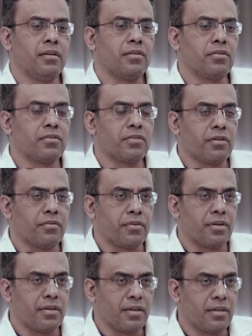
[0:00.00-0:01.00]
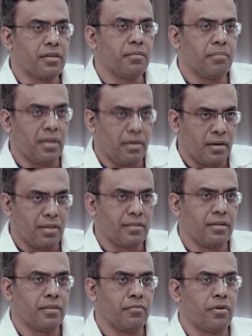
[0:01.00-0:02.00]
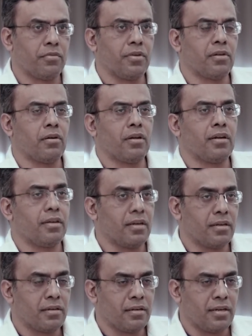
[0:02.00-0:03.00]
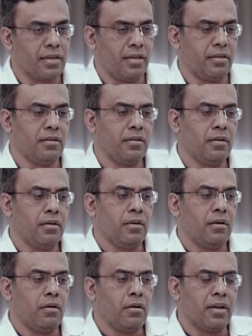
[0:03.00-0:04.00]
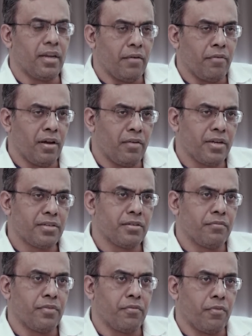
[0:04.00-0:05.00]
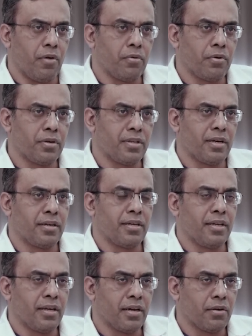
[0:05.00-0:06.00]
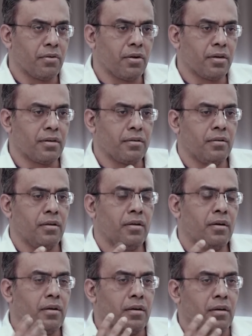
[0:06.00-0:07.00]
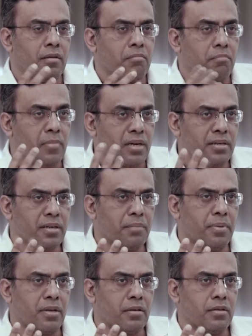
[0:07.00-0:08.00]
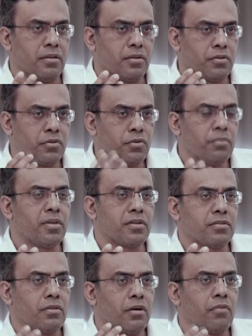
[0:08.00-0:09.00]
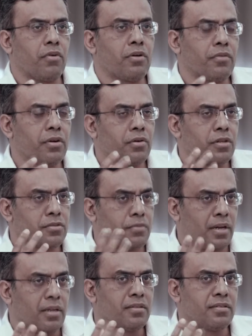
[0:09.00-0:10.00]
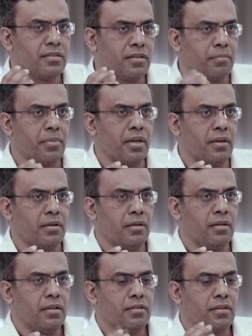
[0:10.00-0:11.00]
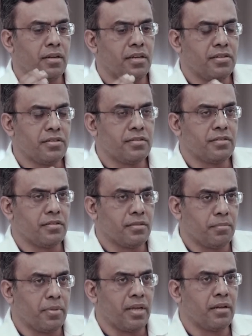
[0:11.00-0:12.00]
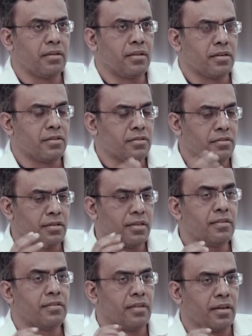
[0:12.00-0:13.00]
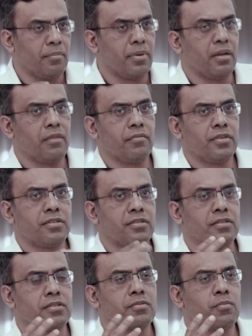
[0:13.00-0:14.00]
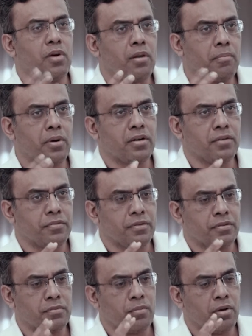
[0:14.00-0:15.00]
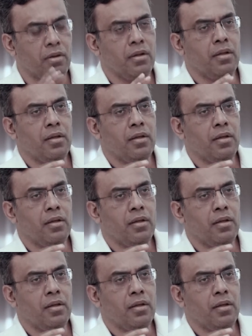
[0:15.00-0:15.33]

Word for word: you know sort of a drunken man like that what we call a drunken gait. On evaluation we found out that he had got uh, multiple tumors or what we call swellings in the brain the lesions in the brain that is in cerebellum which is a small part of the small